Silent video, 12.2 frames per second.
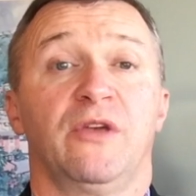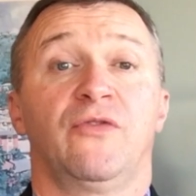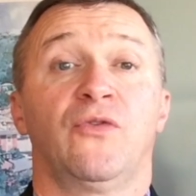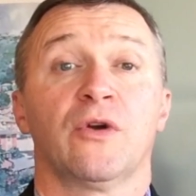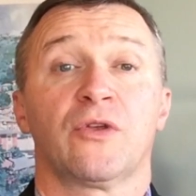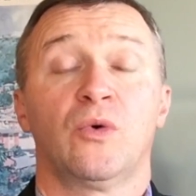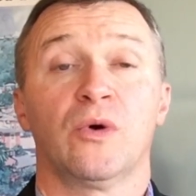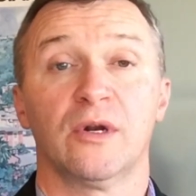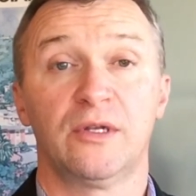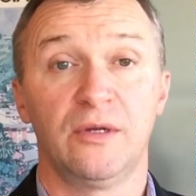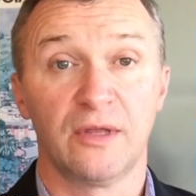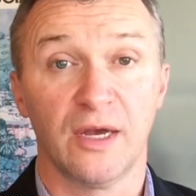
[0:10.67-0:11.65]
the fourth
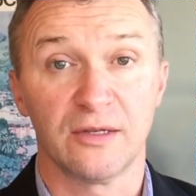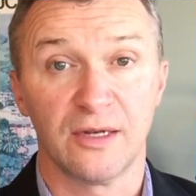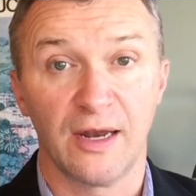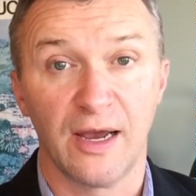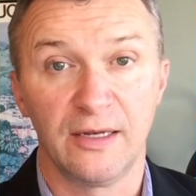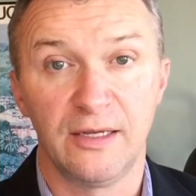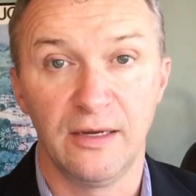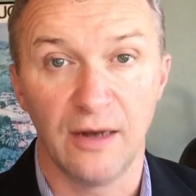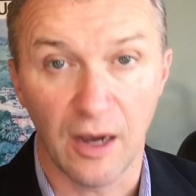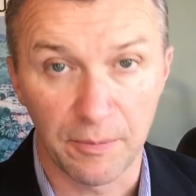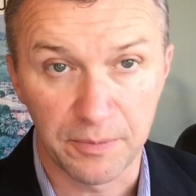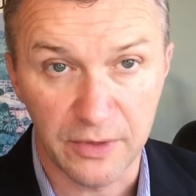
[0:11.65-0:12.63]
quarter 2019
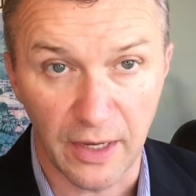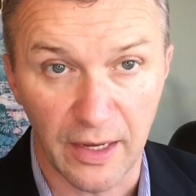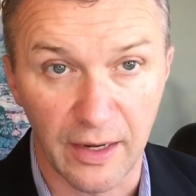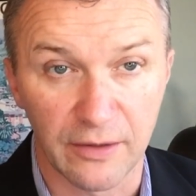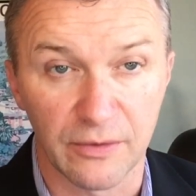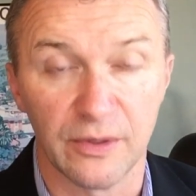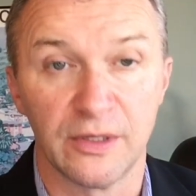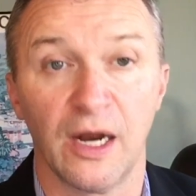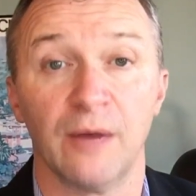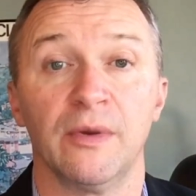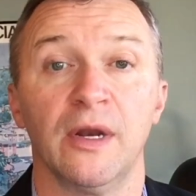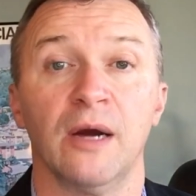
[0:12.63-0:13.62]
update at the
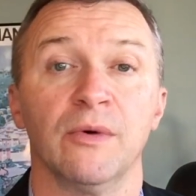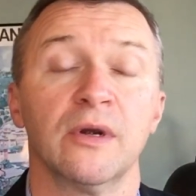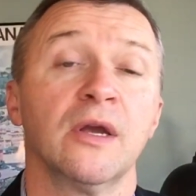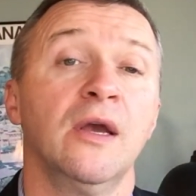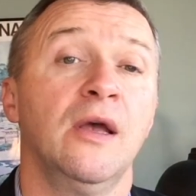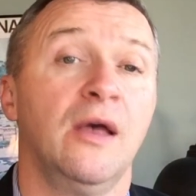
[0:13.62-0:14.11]
Retirement Network.